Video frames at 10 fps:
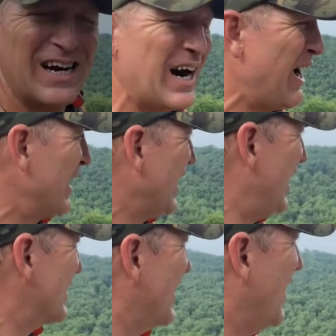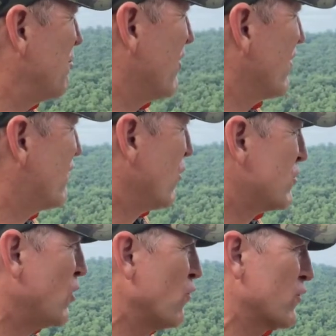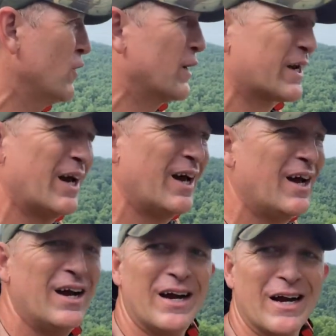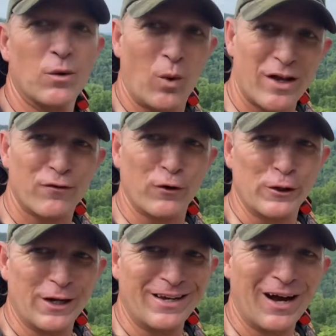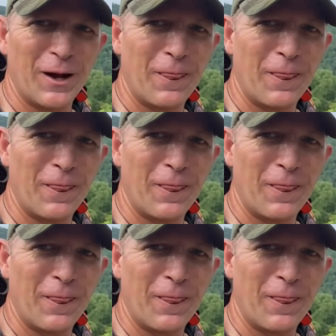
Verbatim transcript: Alright guys, I'm on the first overlook in West Virginia,